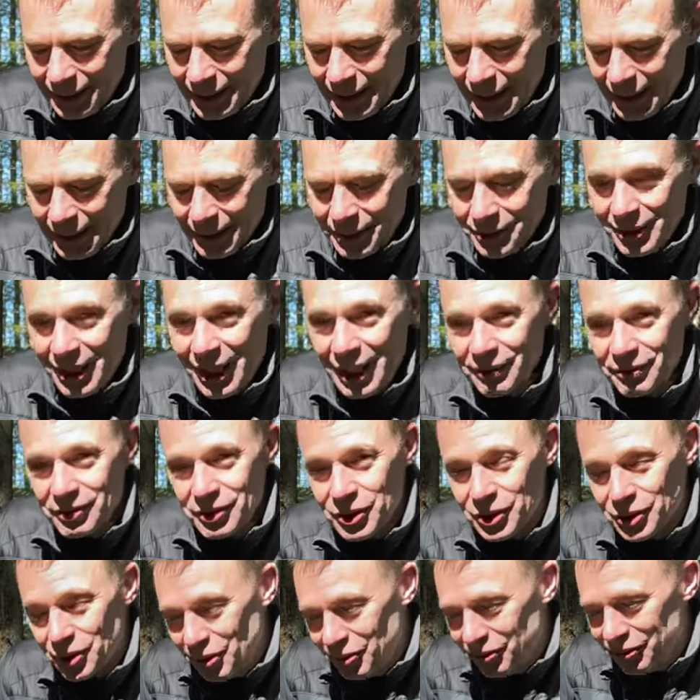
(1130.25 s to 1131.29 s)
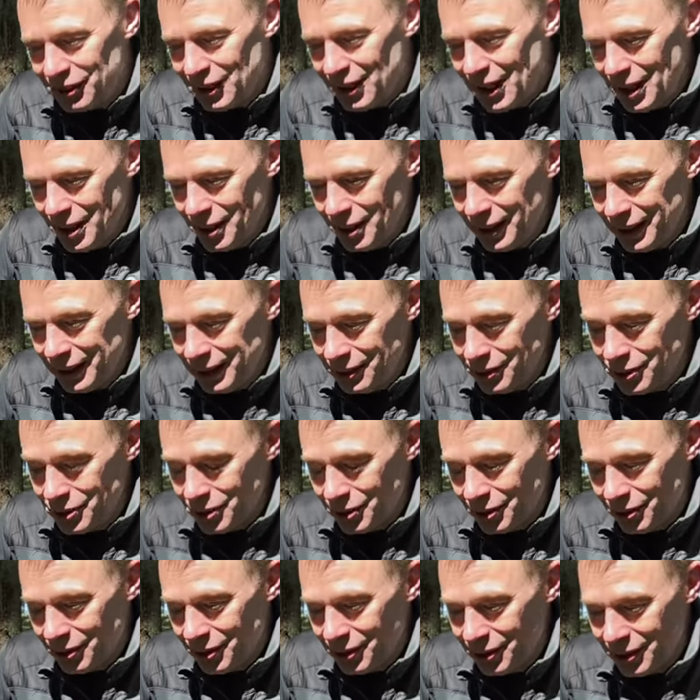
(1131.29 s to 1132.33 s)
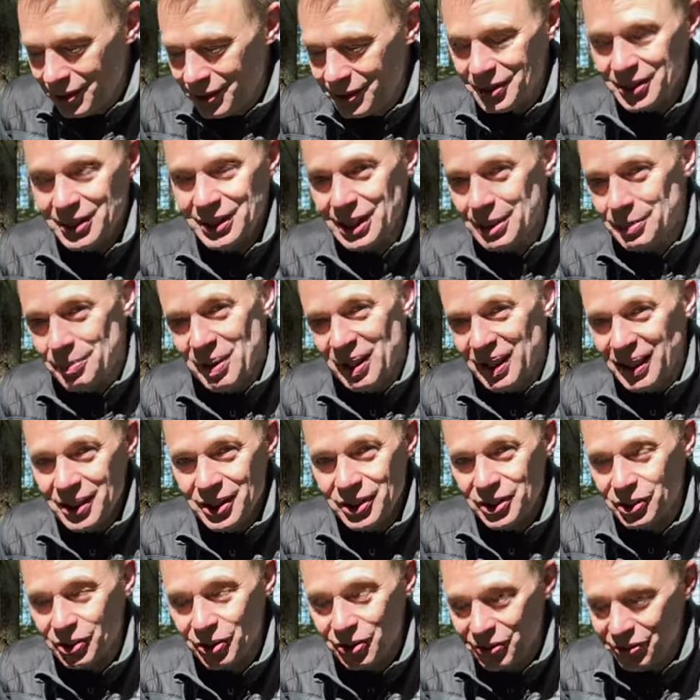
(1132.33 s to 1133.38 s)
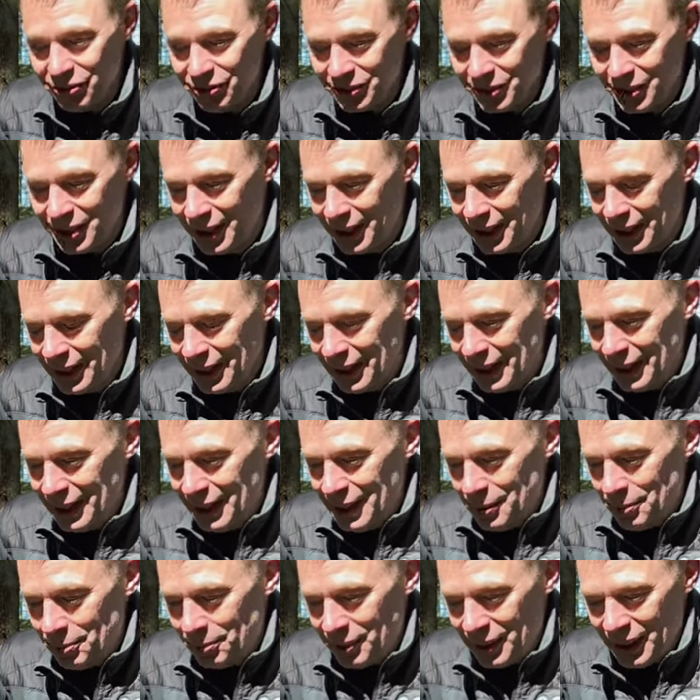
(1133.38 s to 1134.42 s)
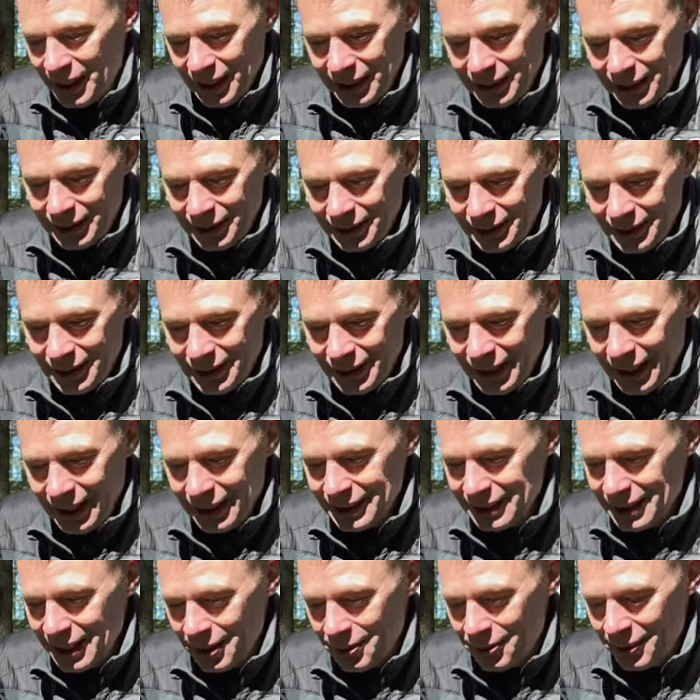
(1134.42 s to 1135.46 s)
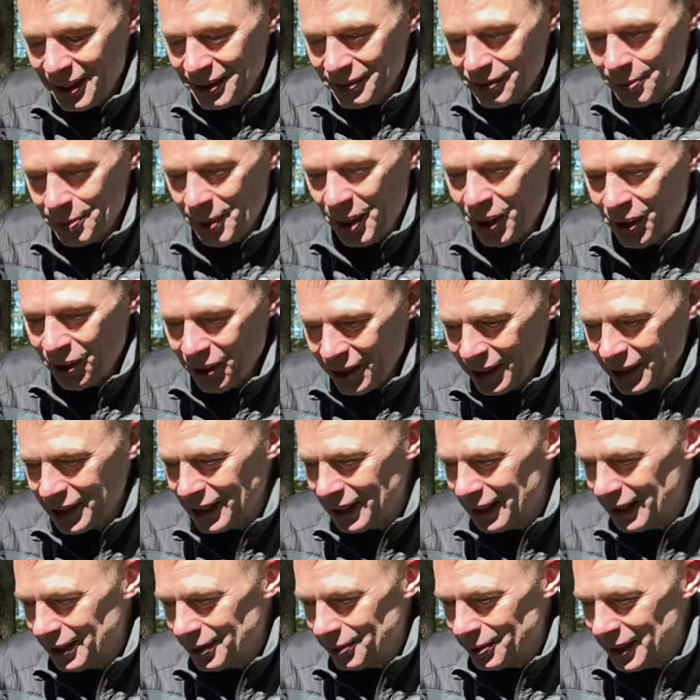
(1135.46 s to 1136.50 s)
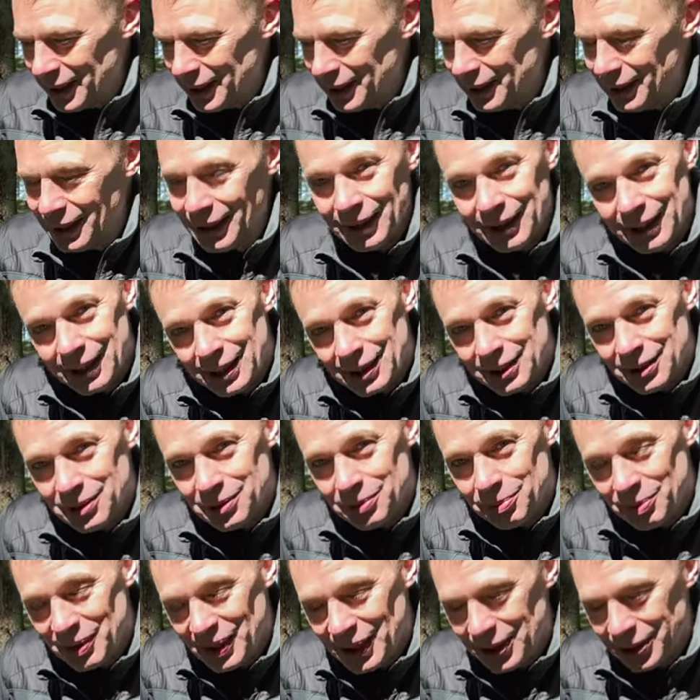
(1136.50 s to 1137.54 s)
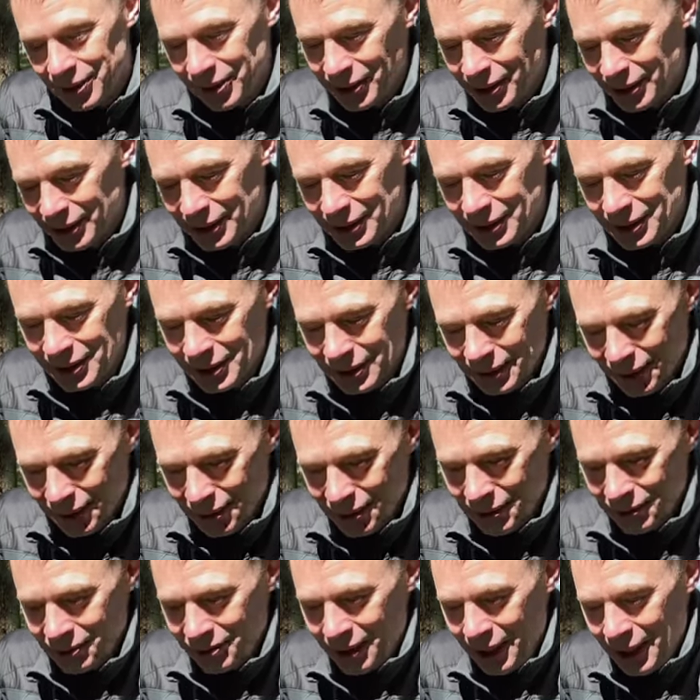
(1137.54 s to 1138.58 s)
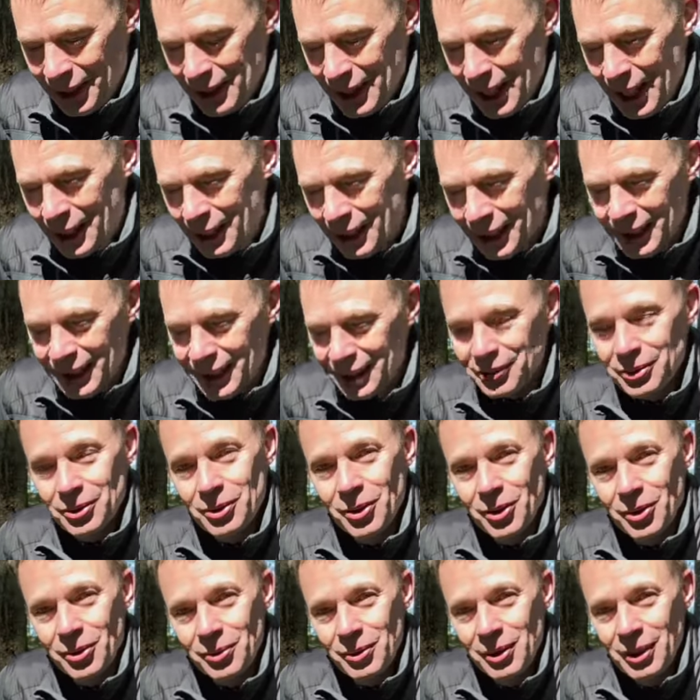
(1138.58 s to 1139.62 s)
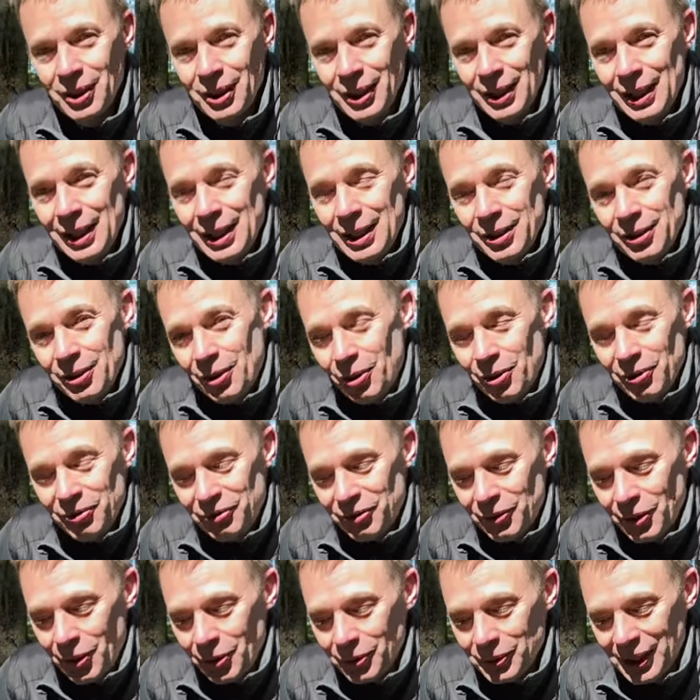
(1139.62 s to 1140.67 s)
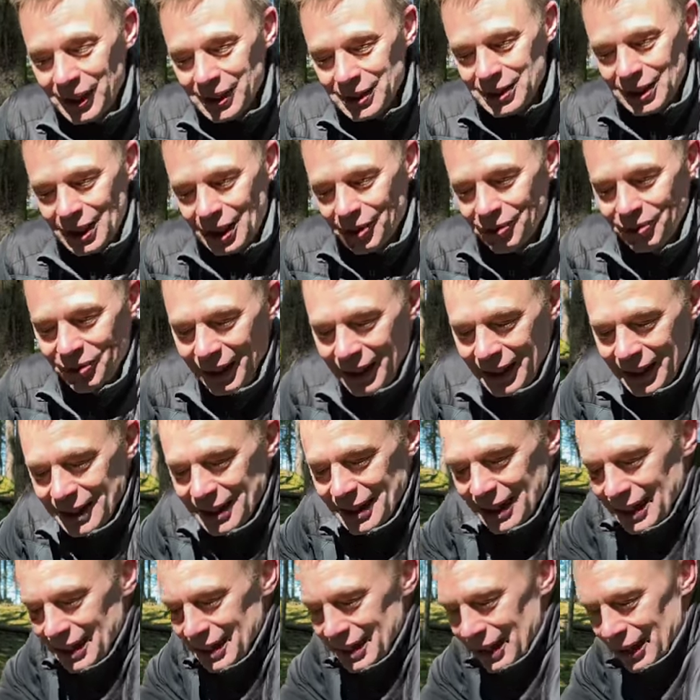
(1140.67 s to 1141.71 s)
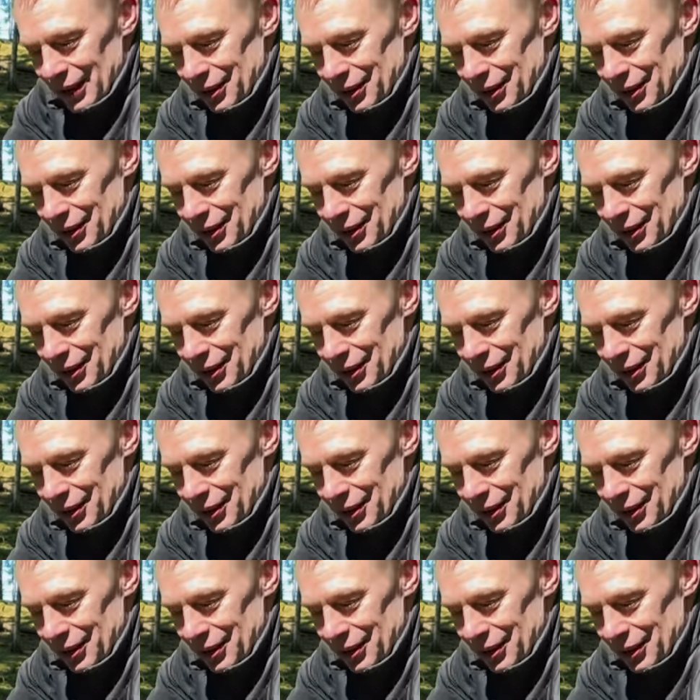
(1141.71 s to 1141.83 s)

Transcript: like to have soft luggage or semi-soft, but I stay away from hard luggage because of, yeah, I like to go off-road and stuff, and it's easy